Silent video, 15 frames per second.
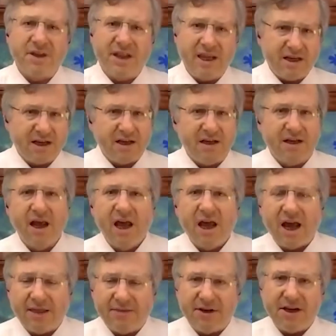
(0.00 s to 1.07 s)
are needed.
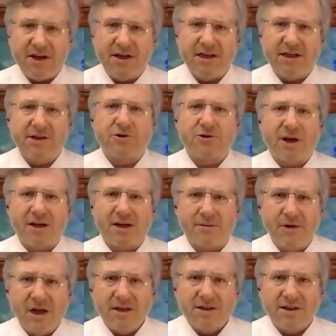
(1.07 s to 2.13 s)
And then you need to try
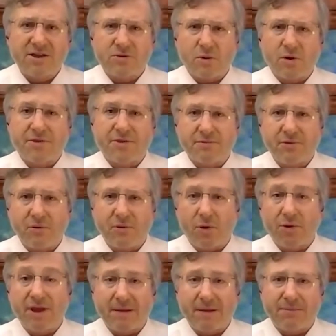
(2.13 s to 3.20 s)
to, to sort through all
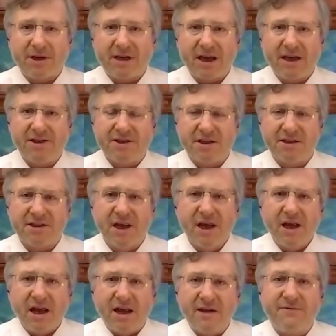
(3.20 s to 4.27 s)
the applications
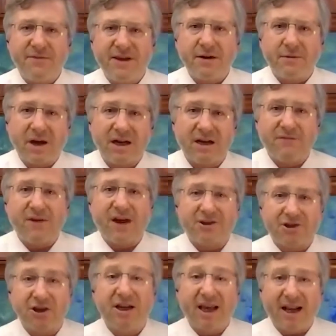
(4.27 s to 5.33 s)
and figure out if you're
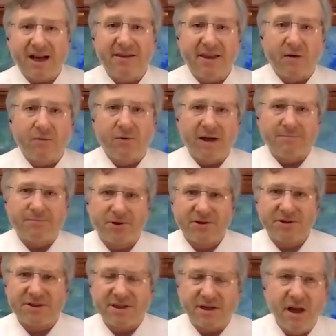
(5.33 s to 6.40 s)
actually getting that right
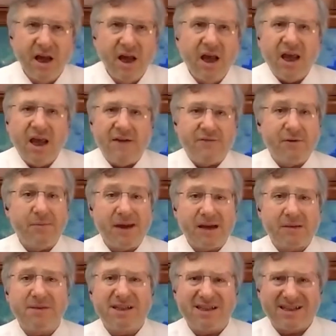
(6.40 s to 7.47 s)
person. Mm-hmm. If you make a
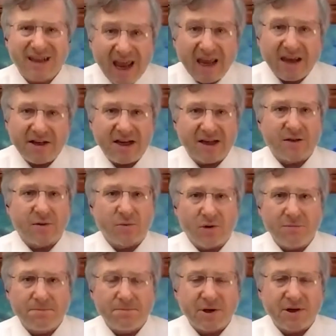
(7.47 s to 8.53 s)
mistake and you get the
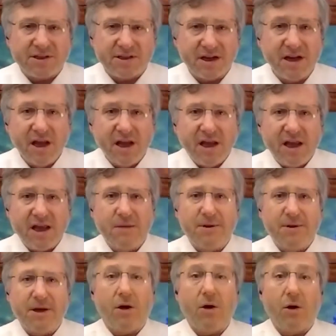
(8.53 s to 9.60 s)
wrong person, it could
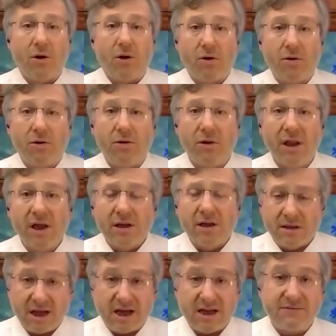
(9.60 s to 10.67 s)
be a whole
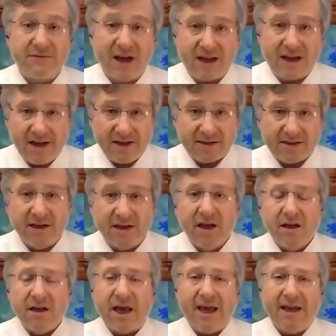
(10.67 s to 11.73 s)
lot of headaches
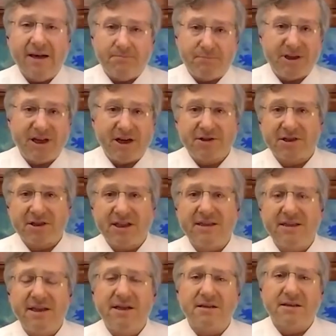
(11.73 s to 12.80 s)
and potentially
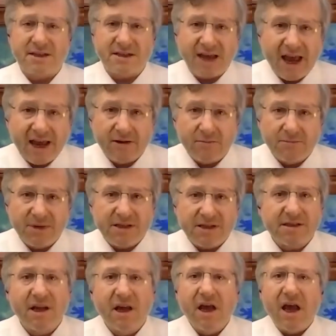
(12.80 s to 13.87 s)
legal
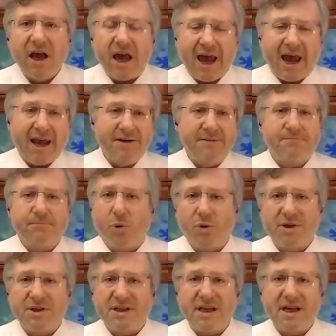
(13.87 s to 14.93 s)
entanglements and
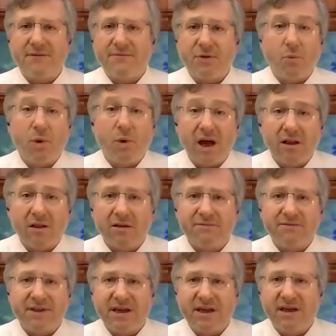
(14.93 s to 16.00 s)
poisoning of the well
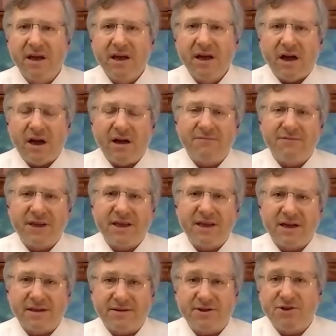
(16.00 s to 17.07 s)
of the of
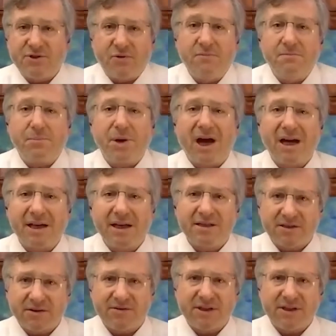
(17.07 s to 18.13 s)
the, uh, yeah. the student body,
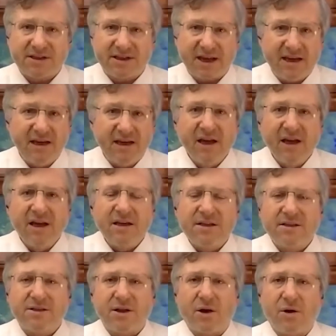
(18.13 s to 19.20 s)
so to say. Yeah. Yeah.
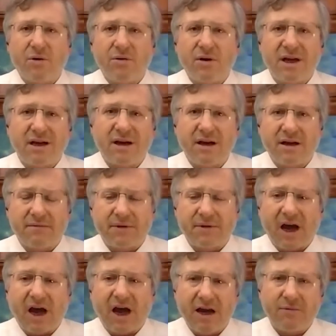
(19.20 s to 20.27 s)
So uh,
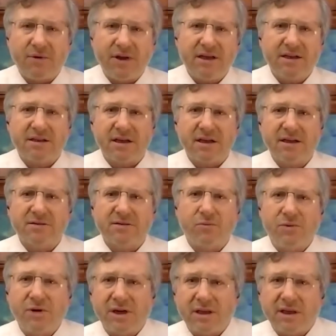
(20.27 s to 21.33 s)
hiring is, is
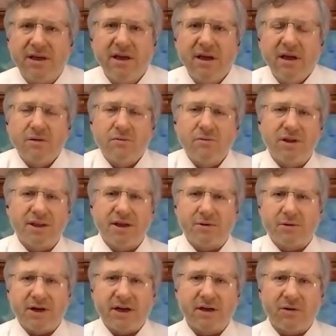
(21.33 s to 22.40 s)
really, really
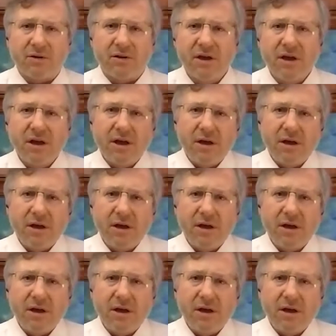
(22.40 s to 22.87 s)
critical.